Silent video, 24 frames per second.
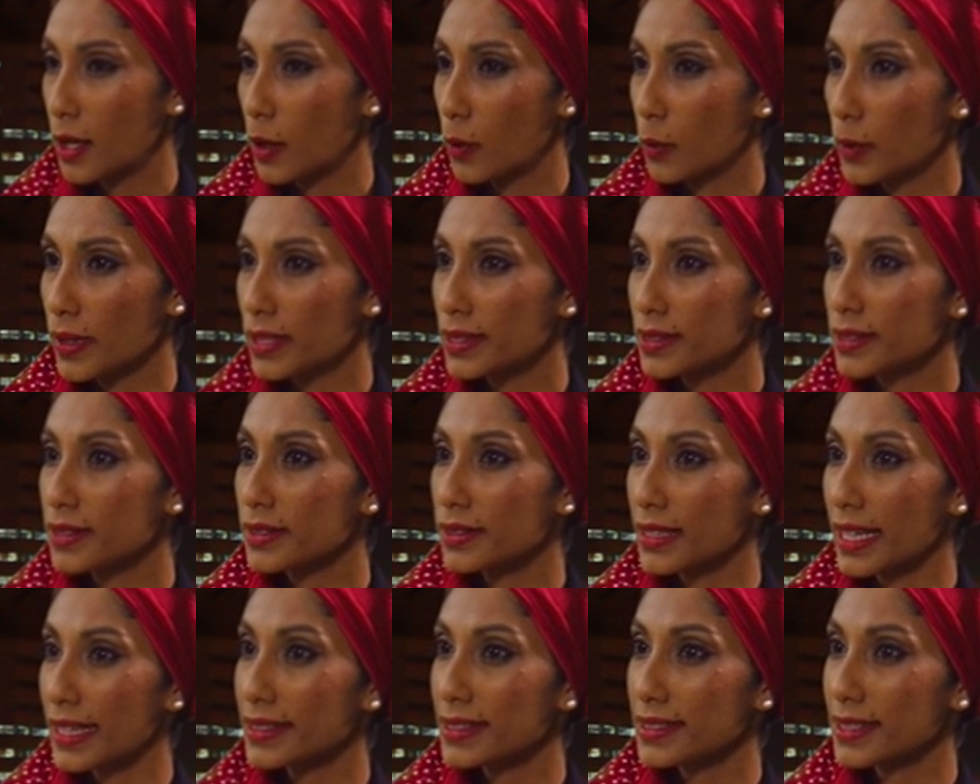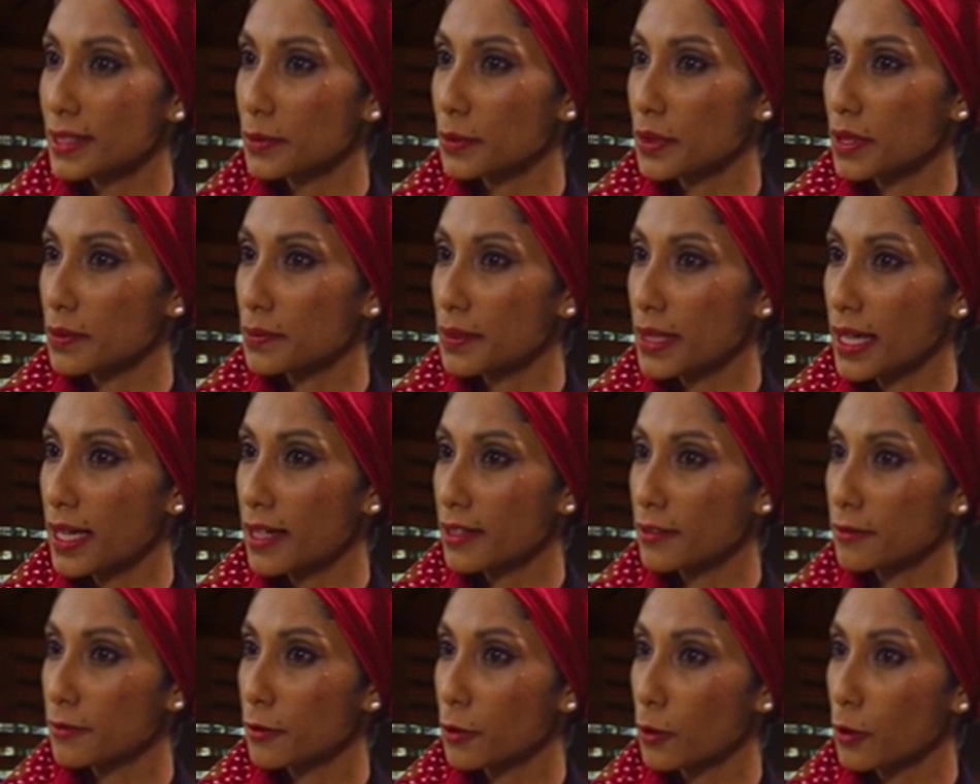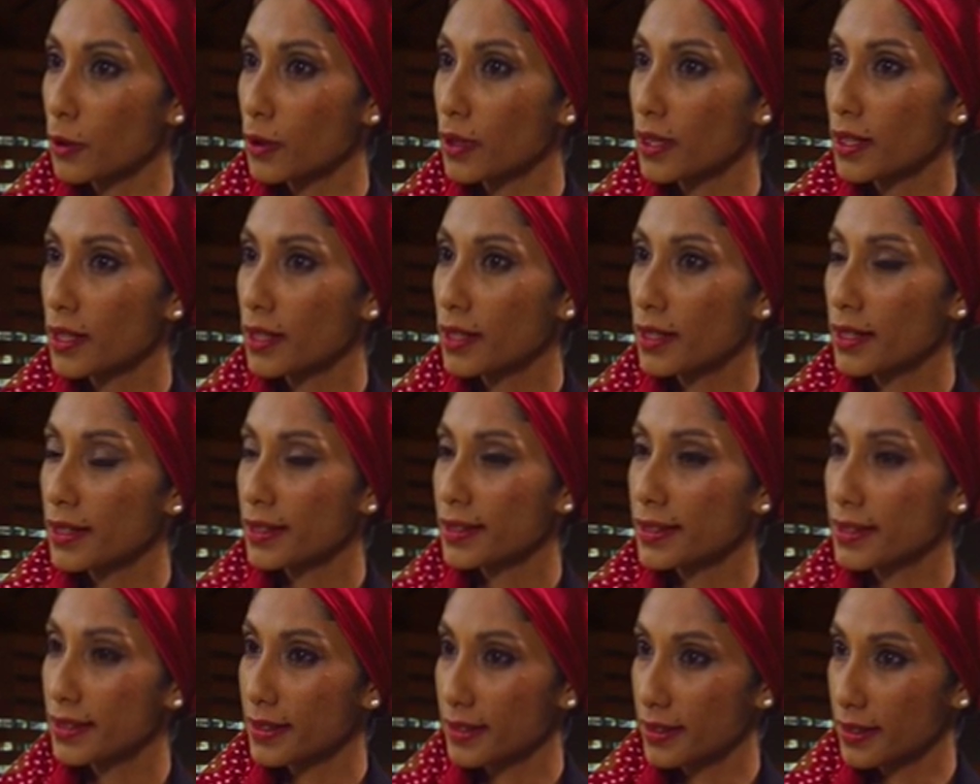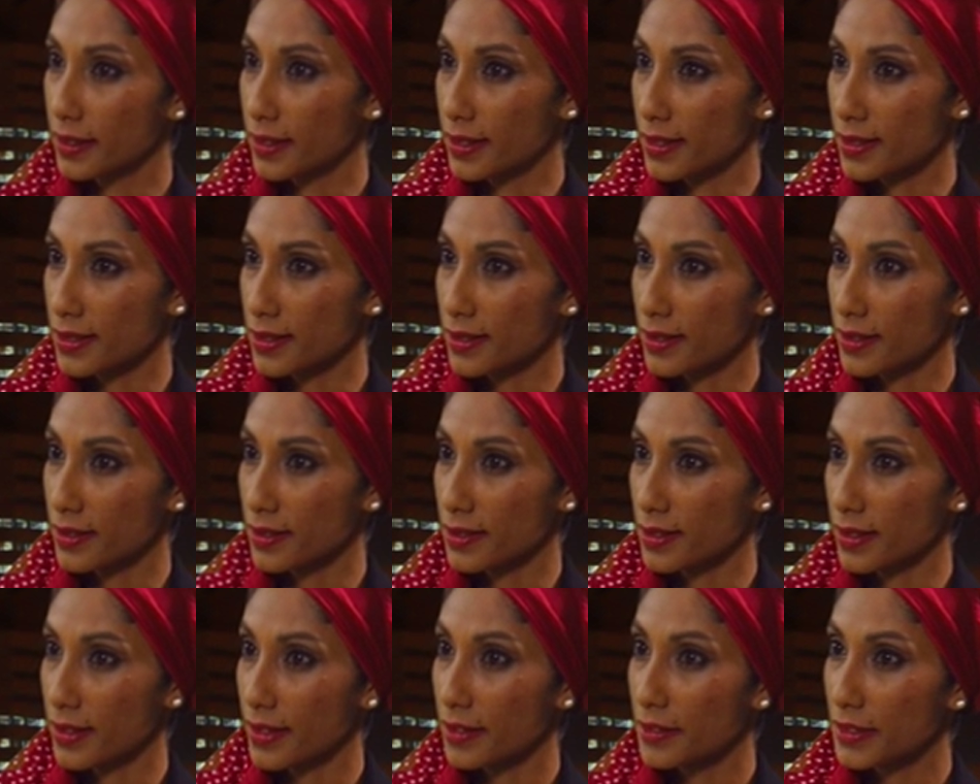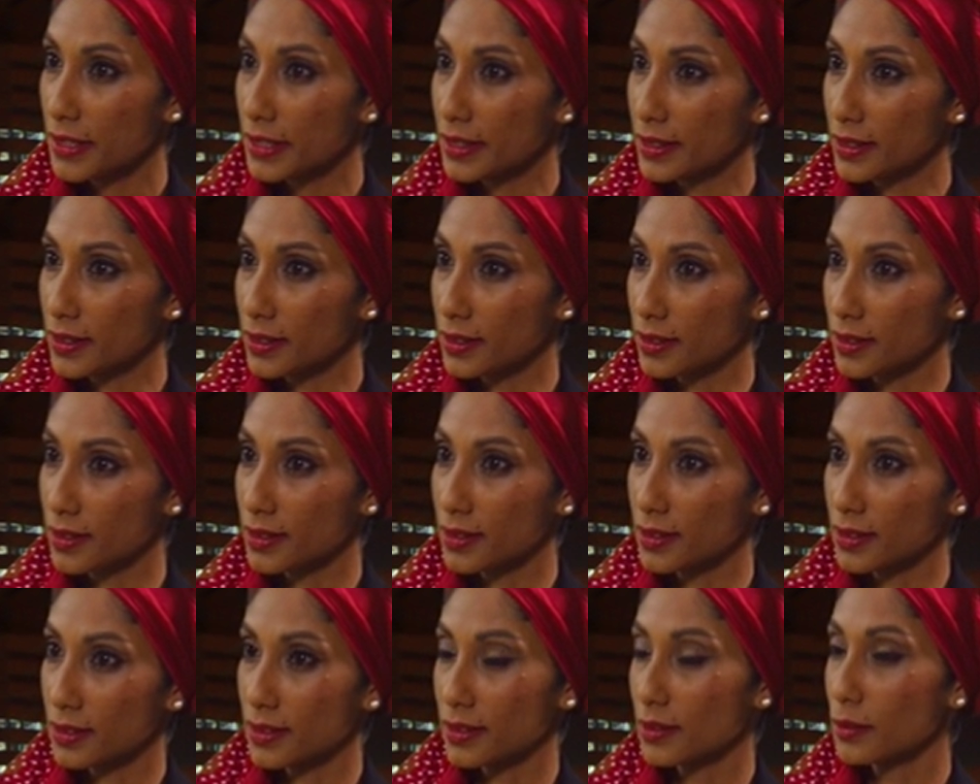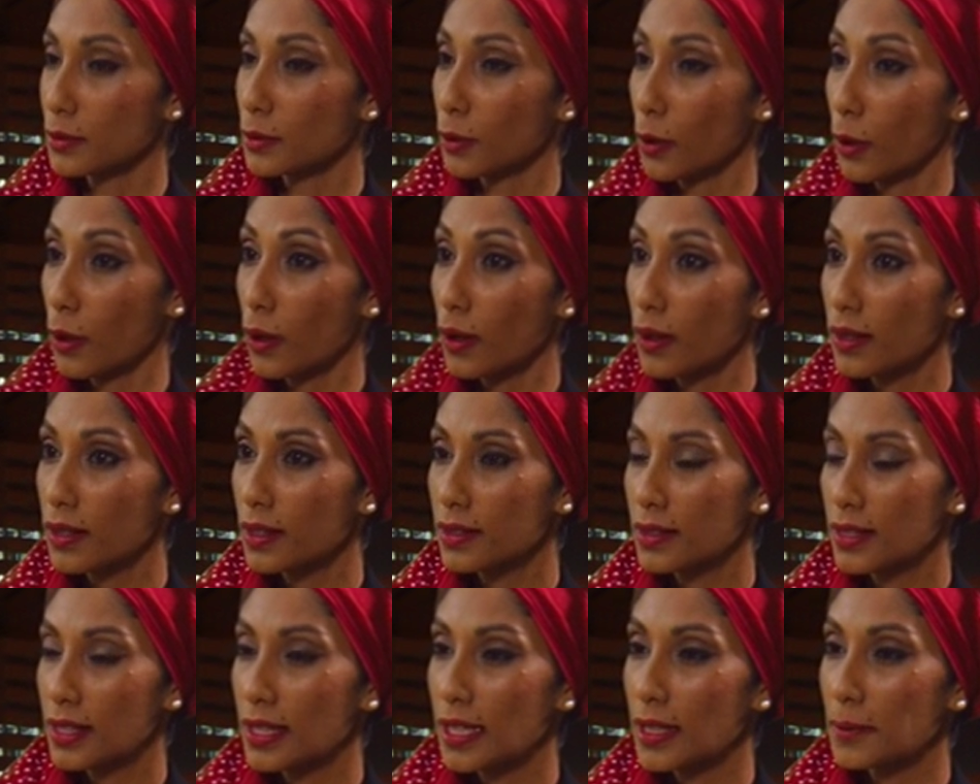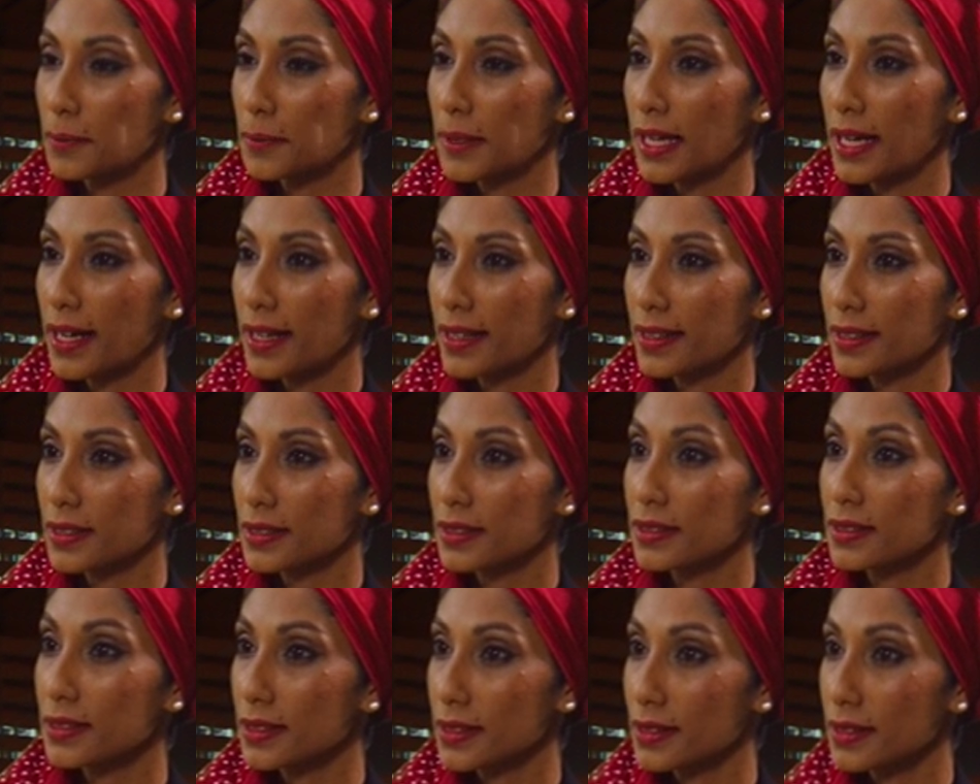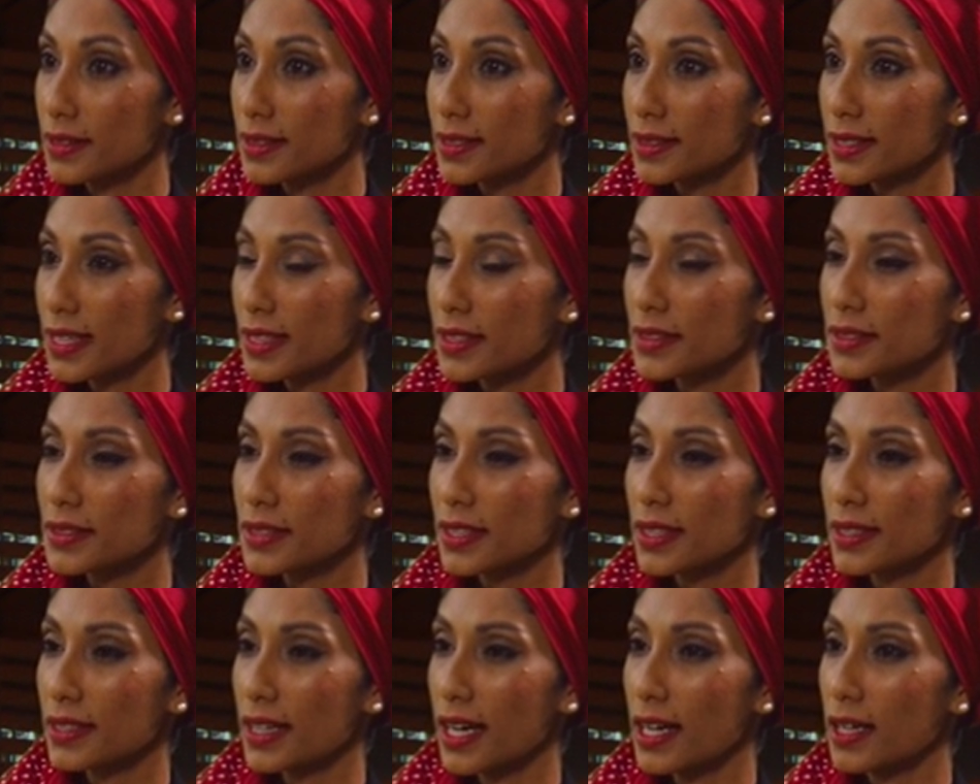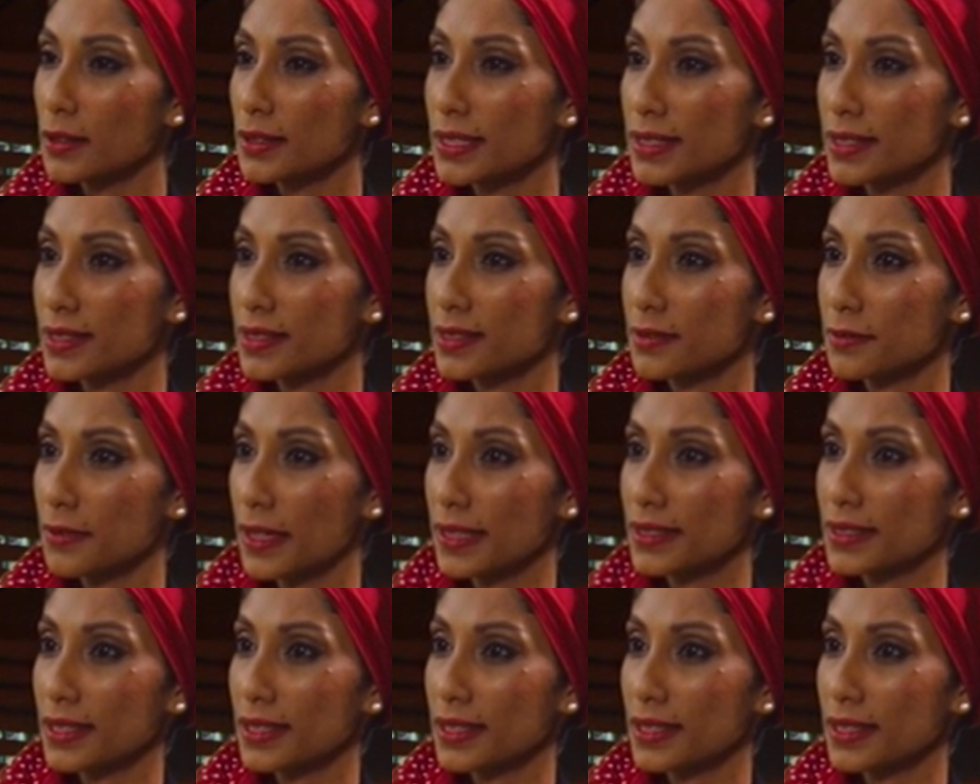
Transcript: Would the rights that we apply for here in South African law applied in this country, and how does it affect